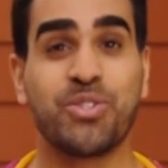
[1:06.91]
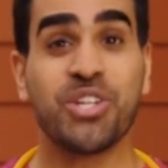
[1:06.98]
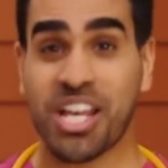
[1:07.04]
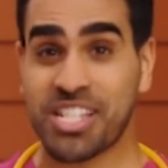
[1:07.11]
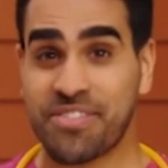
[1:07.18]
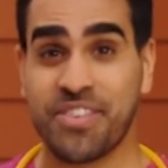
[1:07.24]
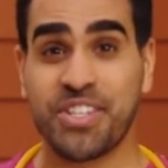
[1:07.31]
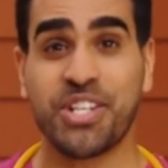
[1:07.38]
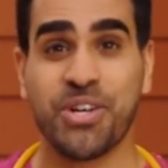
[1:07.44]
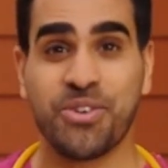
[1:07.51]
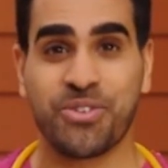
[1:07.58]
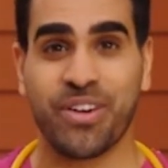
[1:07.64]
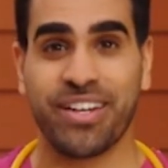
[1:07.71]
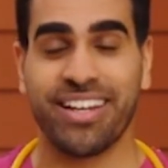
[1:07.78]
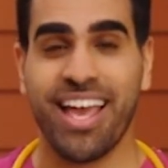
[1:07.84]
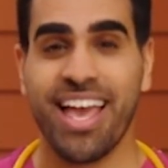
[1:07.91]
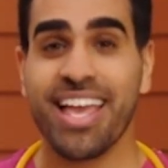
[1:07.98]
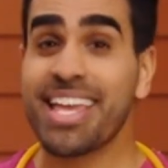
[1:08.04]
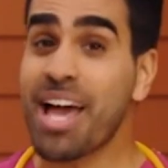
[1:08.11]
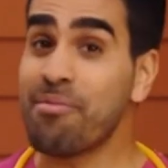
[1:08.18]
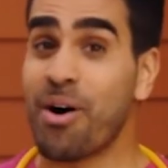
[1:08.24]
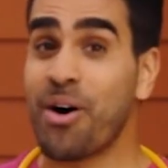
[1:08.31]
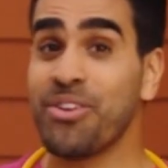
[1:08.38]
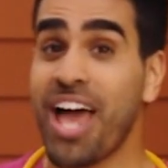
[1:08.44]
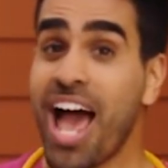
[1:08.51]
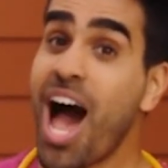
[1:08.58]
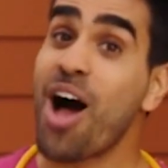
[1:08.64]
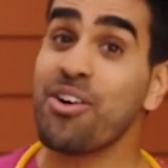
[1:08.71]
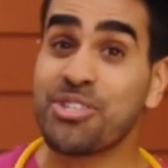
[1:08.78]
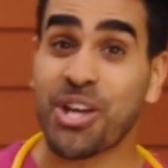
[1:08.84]
just for children. Come on,
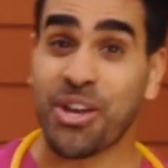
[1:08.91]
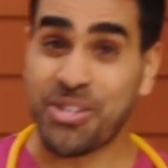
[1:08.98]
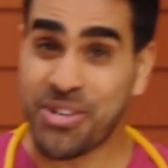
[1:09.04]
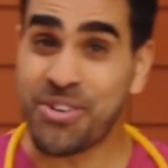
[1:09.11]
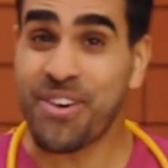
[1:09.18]
I'll show you